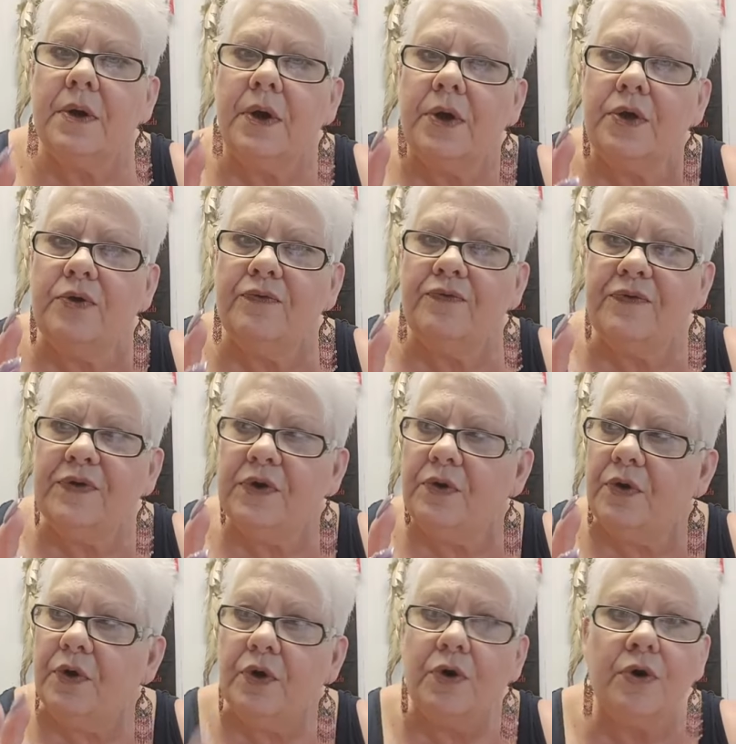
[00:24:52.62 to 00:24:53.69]
you feel
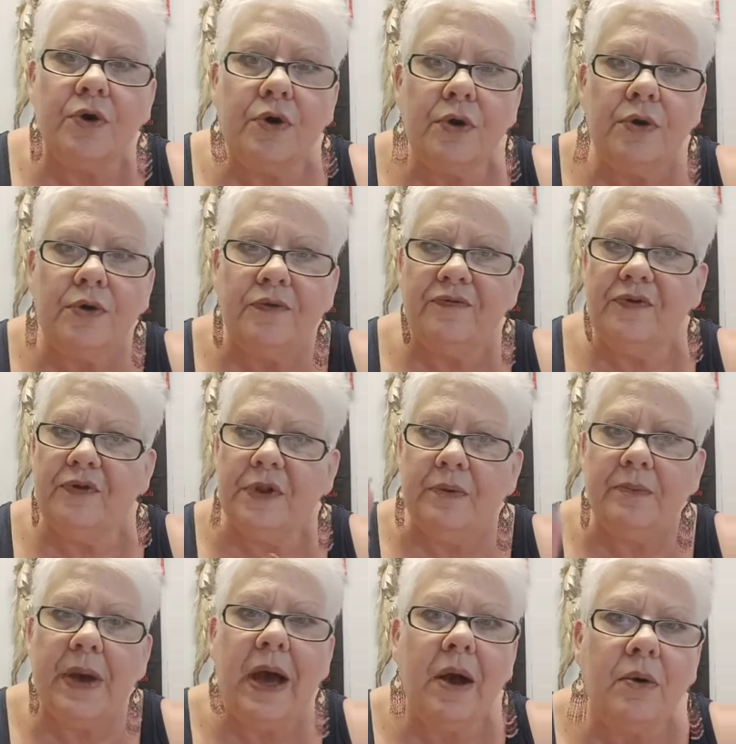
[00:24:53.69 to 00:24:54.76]
heard, you feel
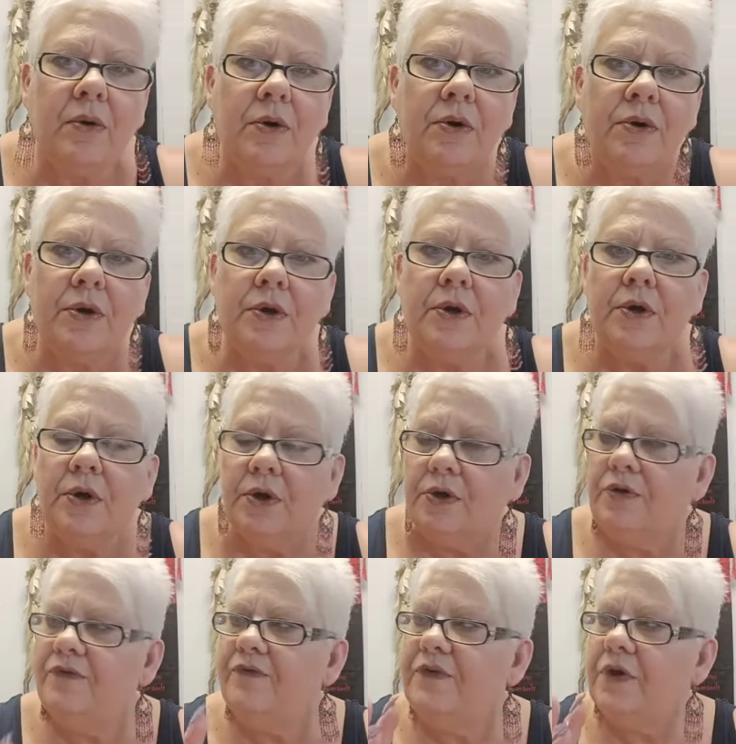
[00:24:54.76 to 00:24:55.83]
empowered,
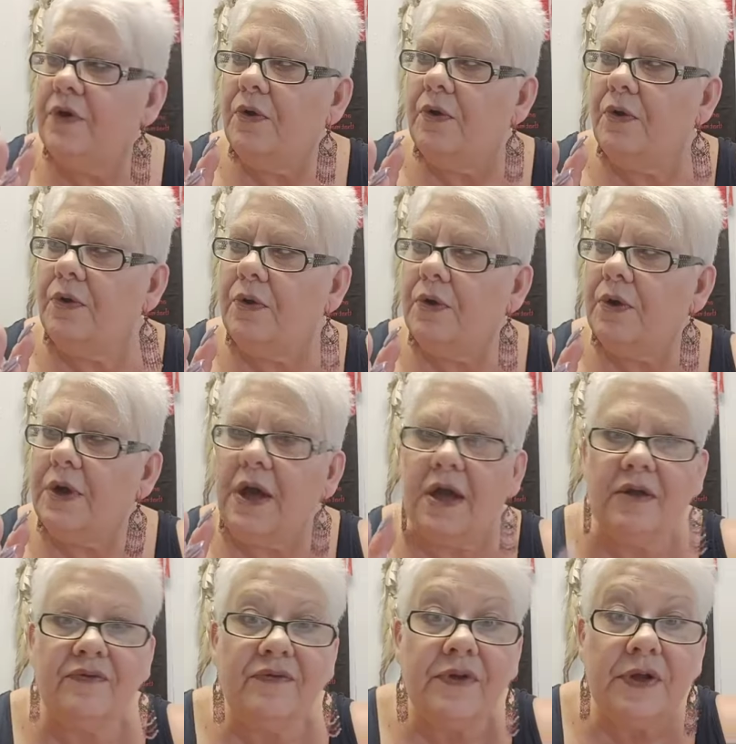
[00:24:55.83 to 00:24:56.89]
you feel
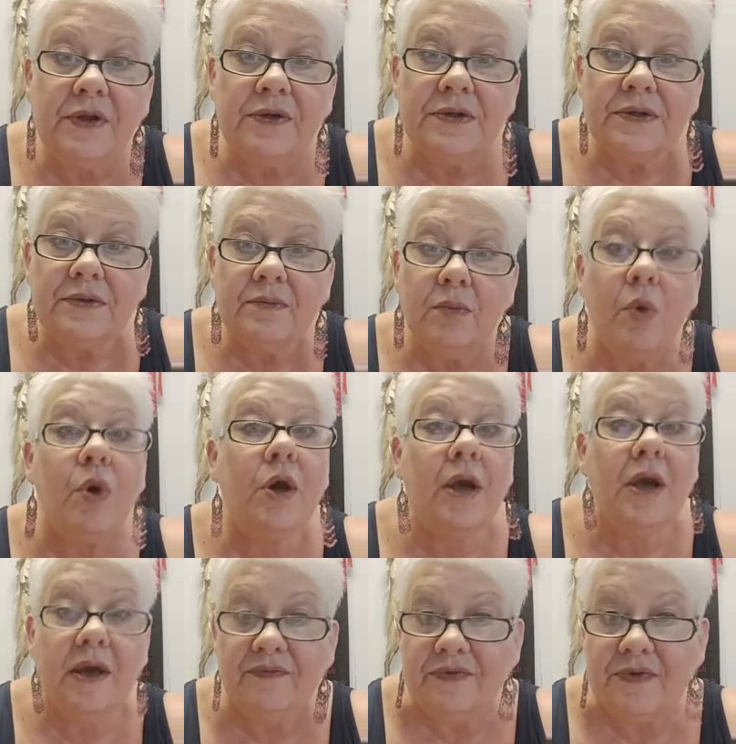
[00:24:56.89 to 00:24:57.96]
confident, more
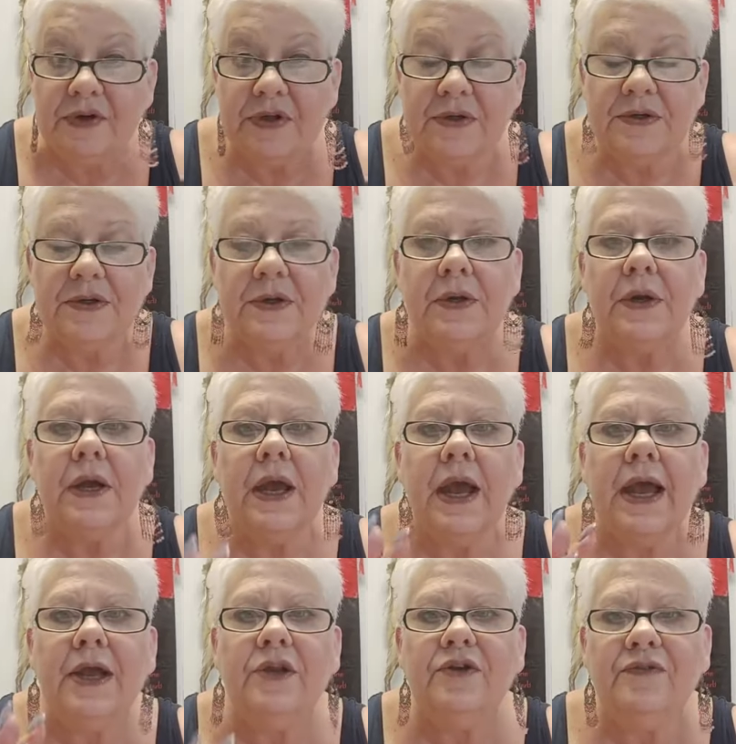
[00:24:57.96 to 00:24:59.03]
confident,
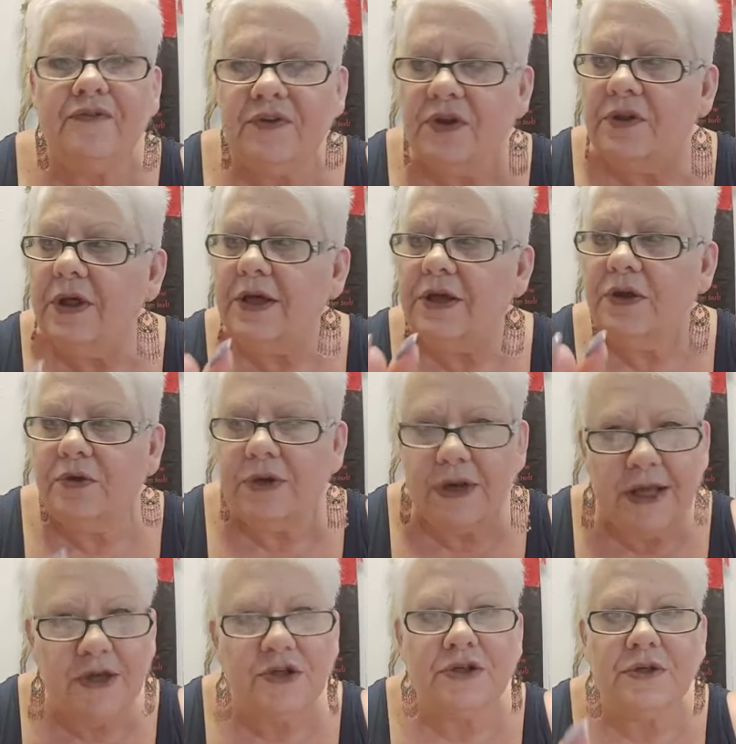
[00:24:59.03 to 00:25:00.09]
and you feel like you can
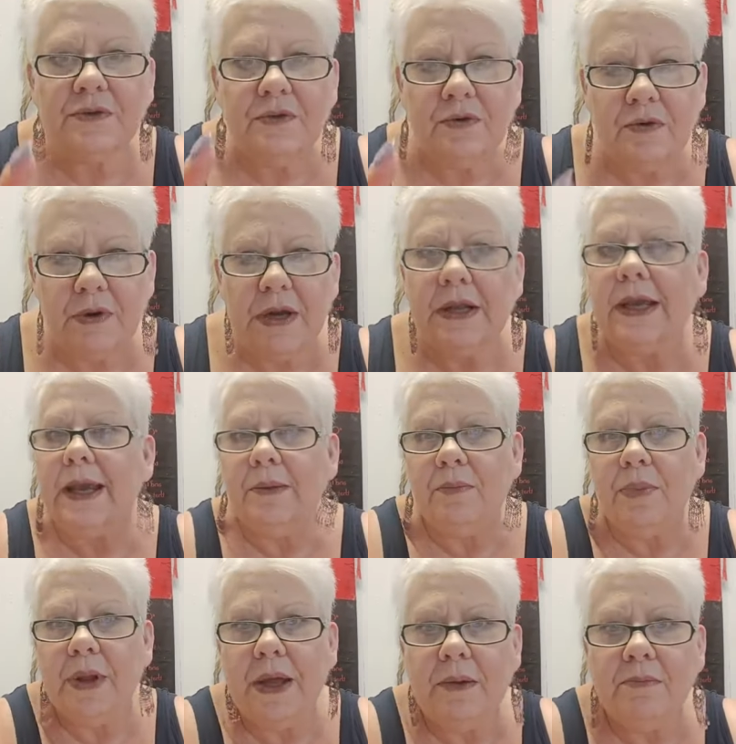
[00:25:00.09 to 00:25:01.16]
actually create a game
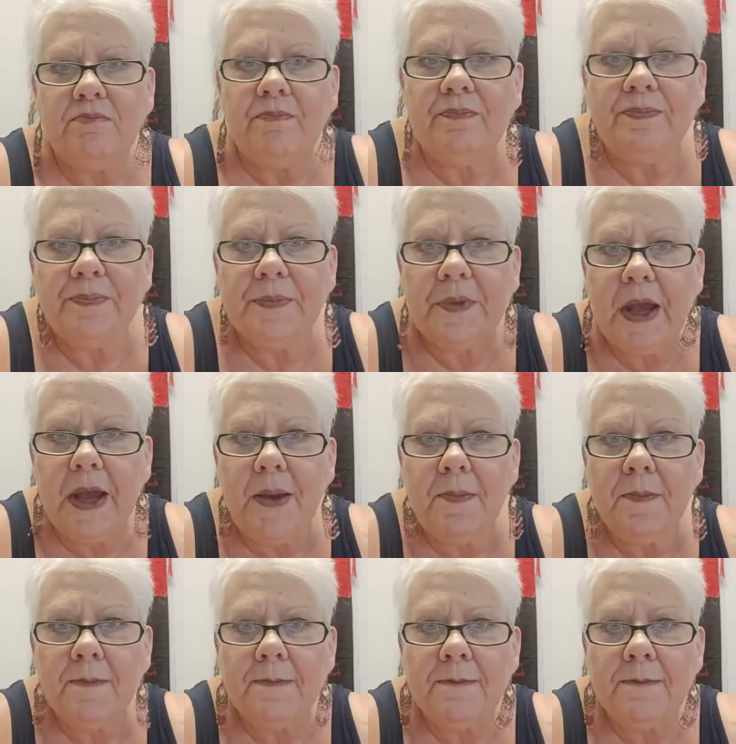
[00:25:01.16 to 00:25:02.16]
plan. Okay.